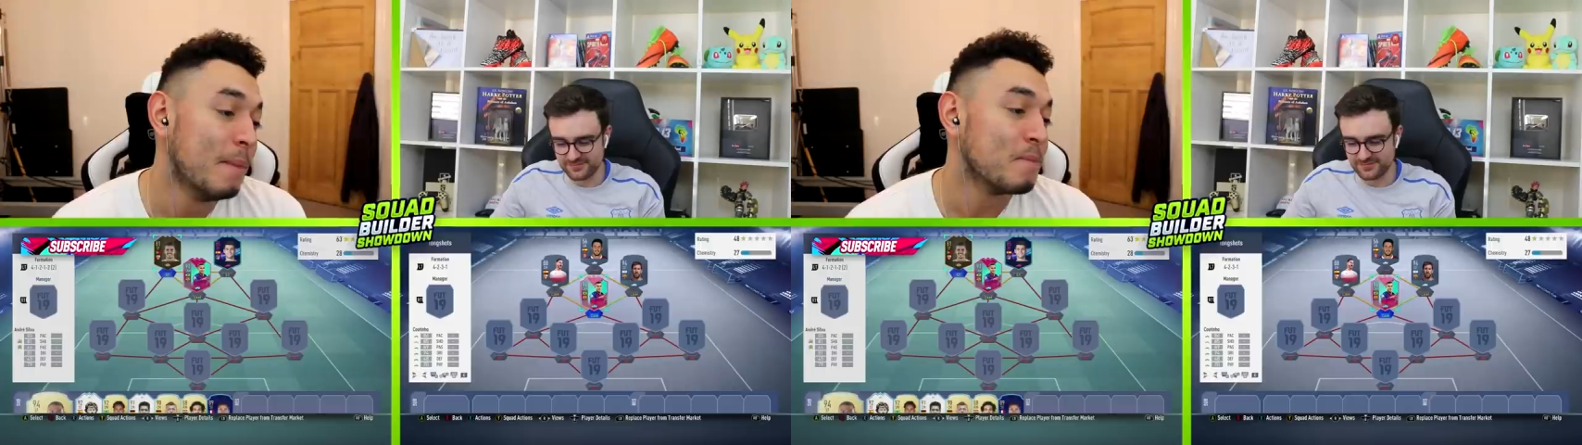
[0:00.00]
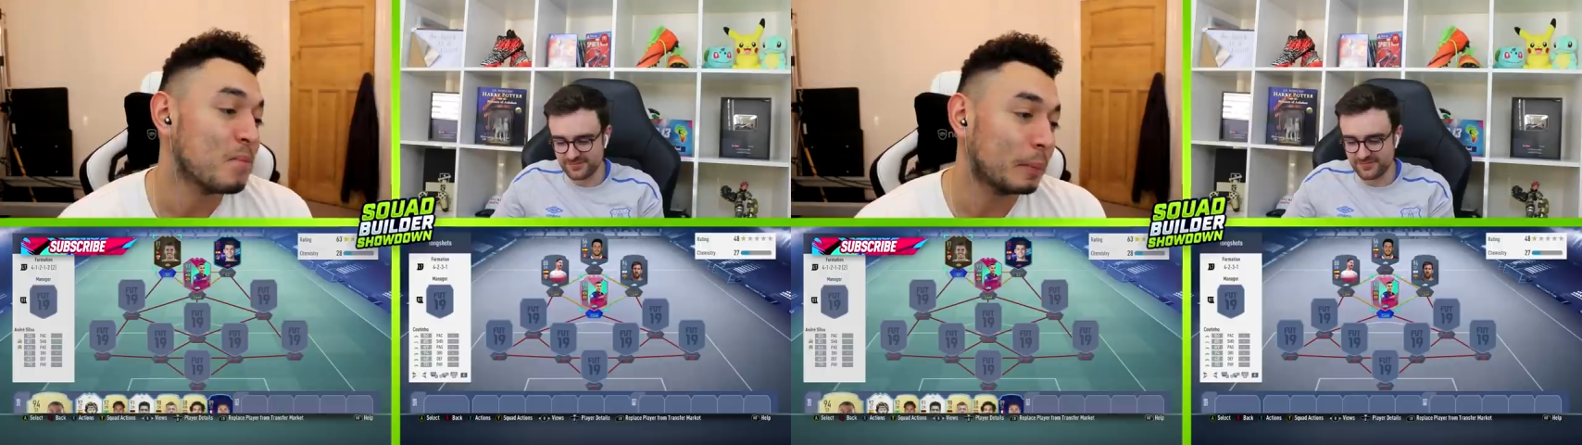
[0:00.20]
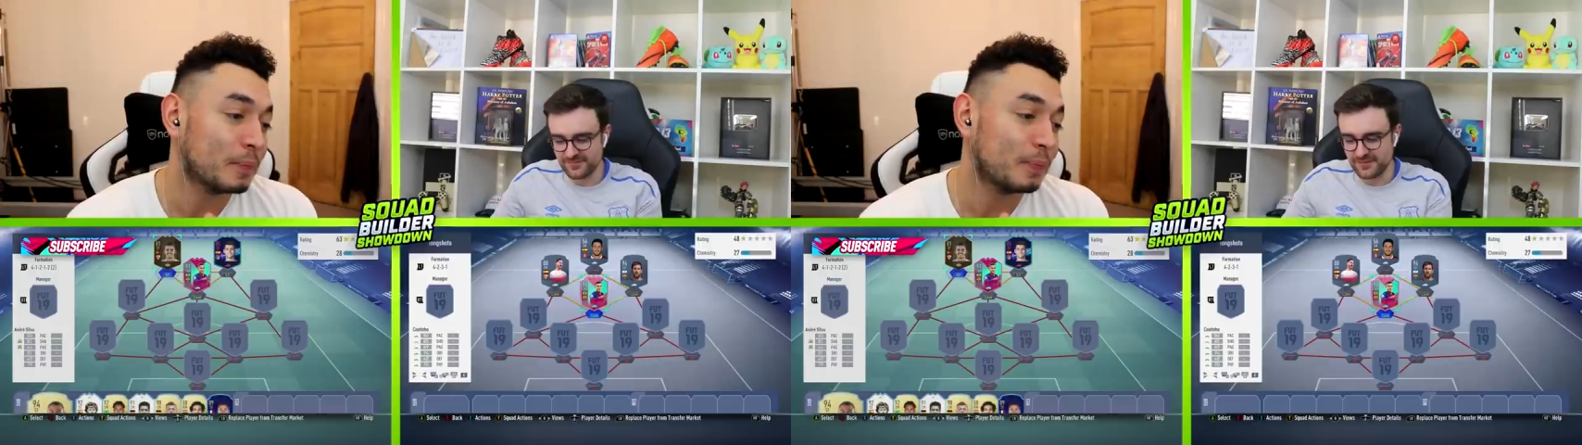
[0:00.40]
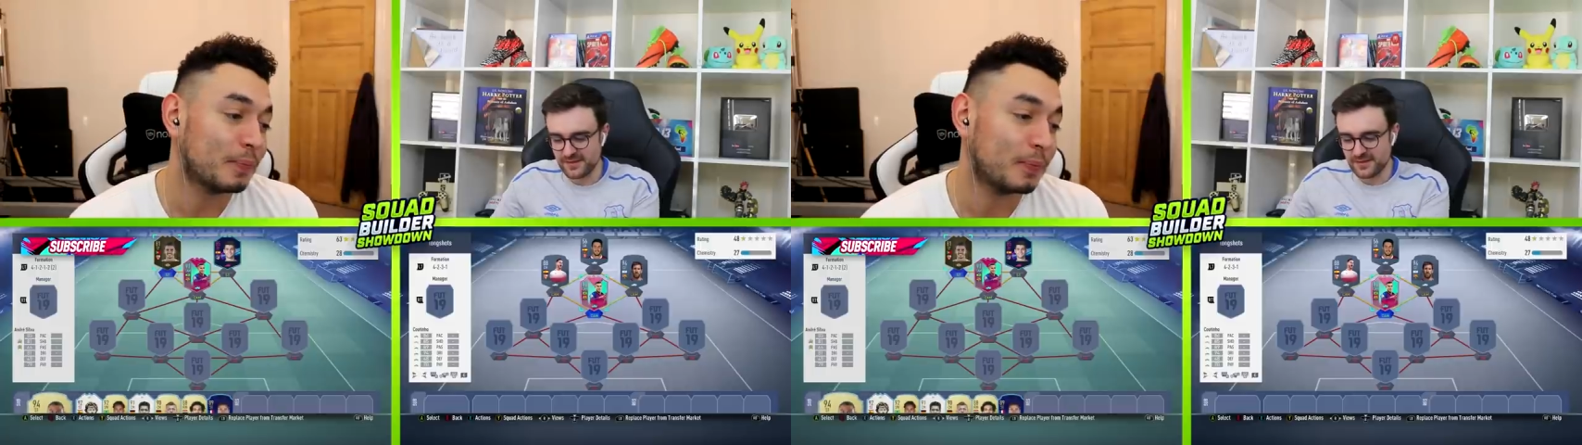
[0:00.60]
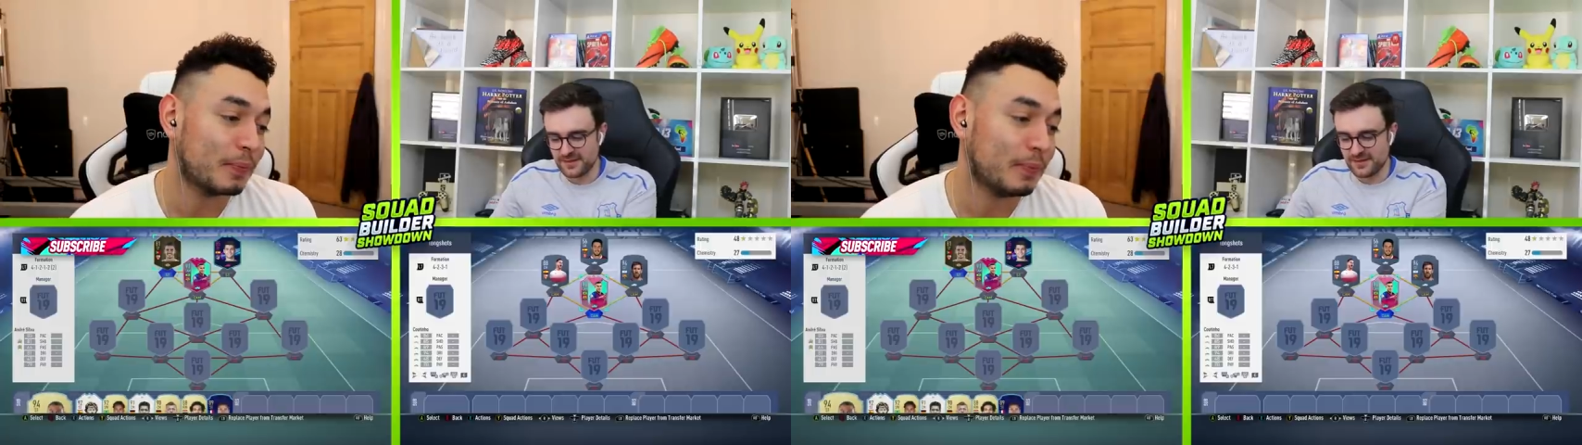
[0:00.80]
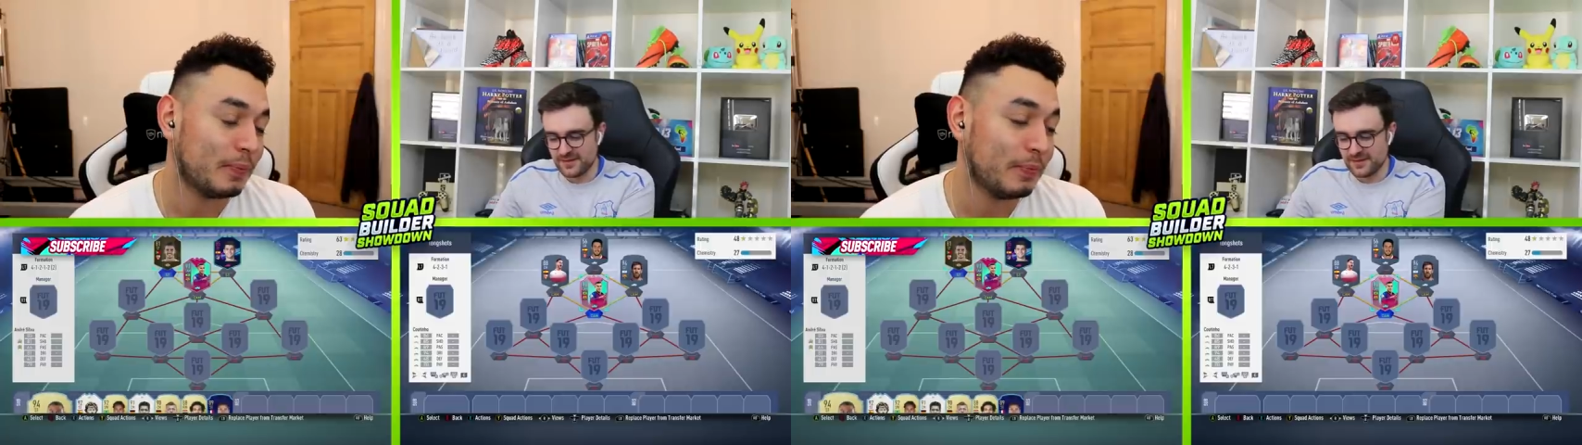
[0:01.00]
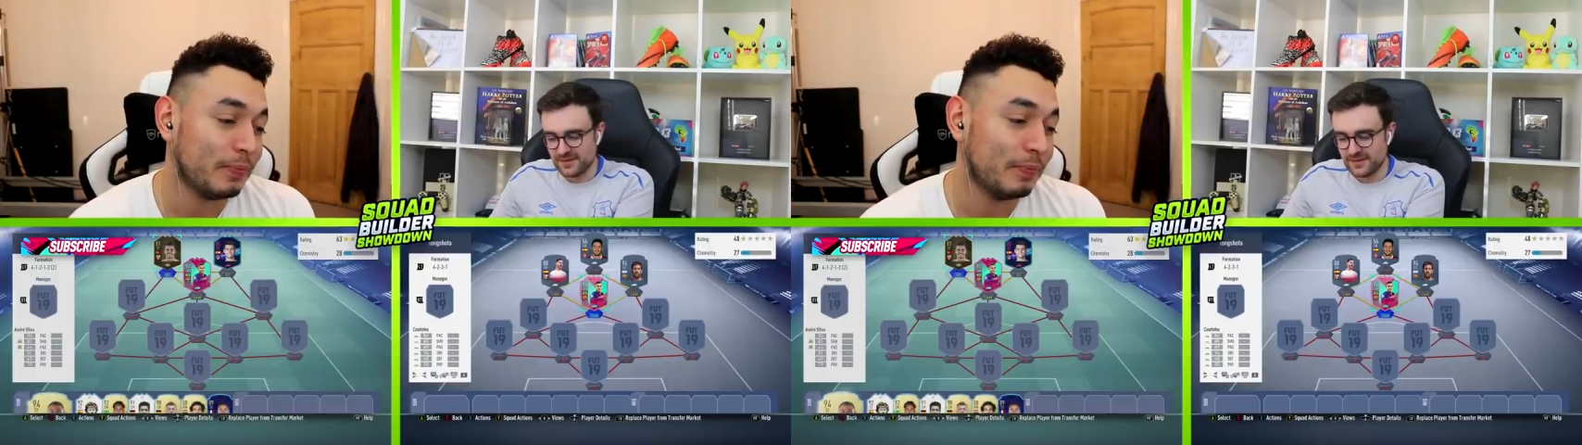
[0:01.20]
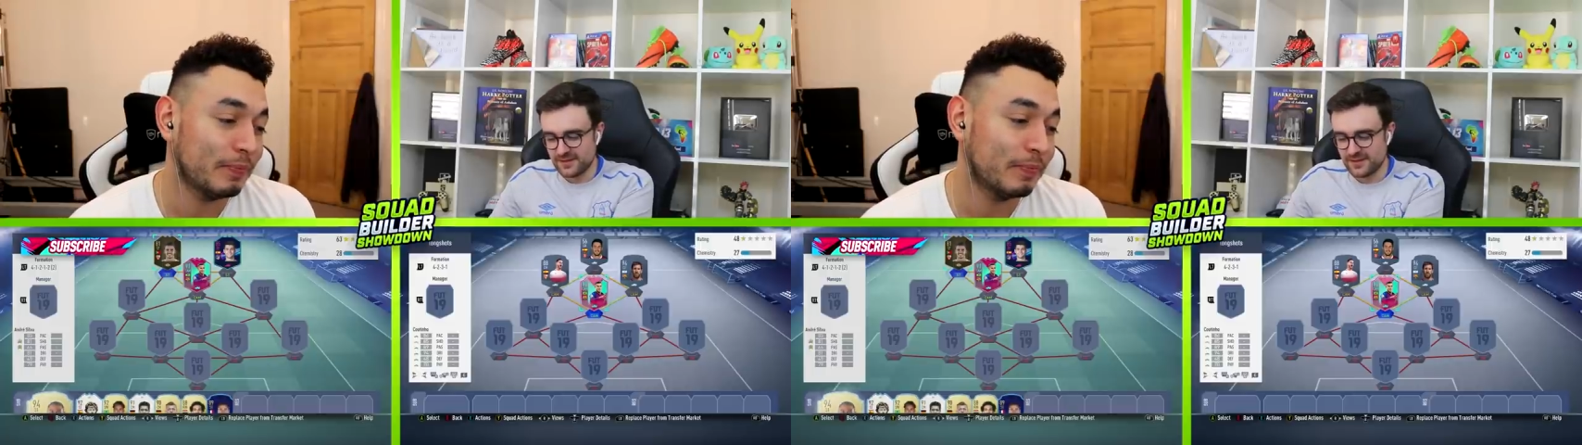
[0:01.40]

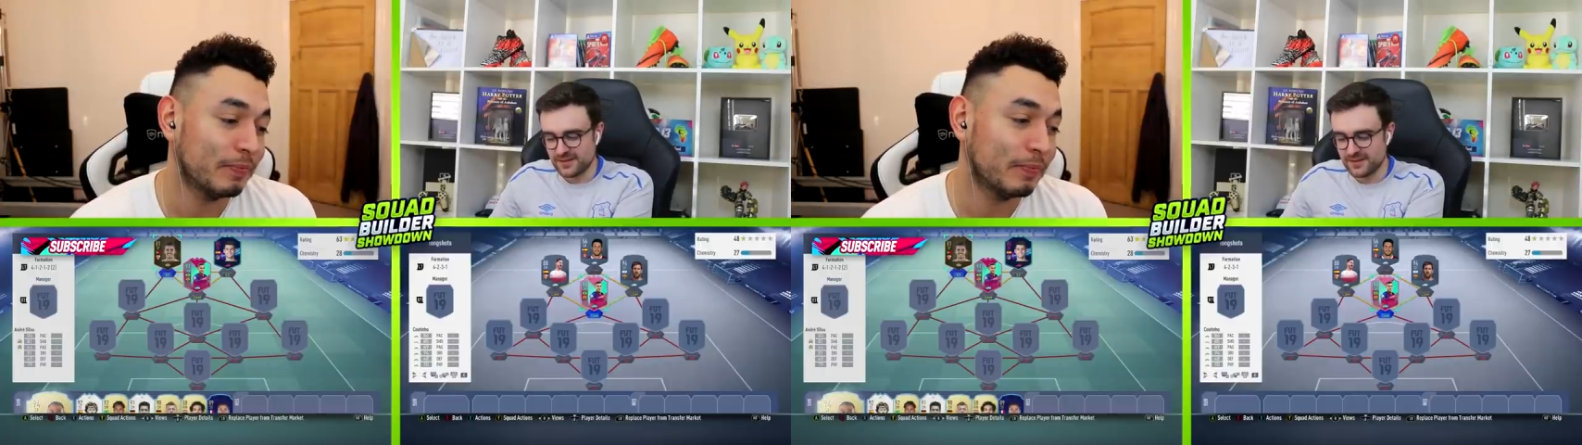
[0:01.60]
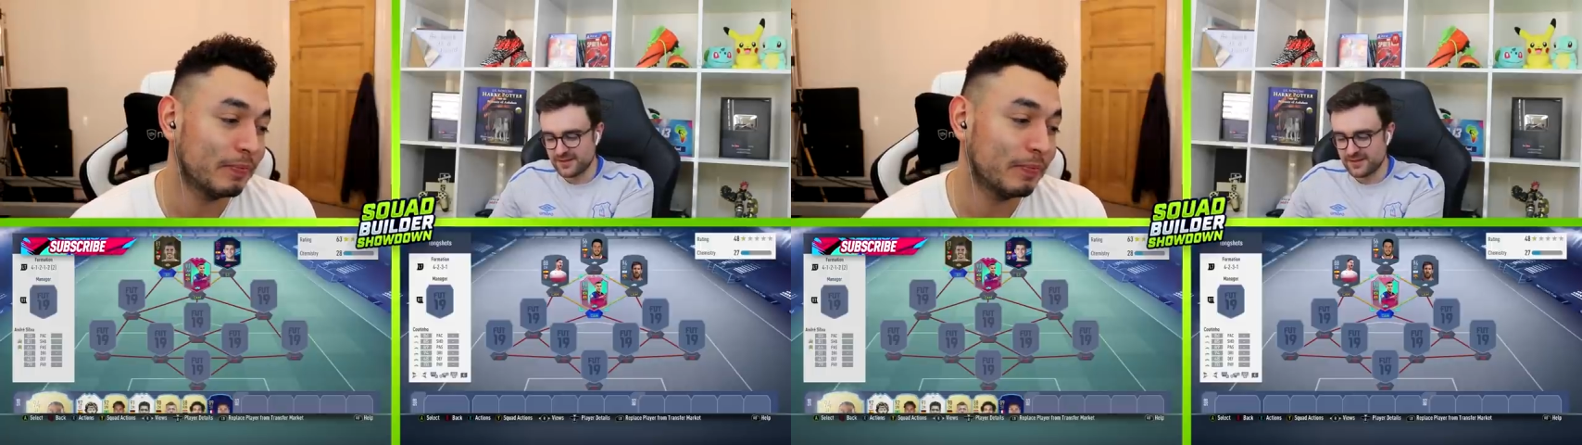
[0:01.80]
(no one is talking)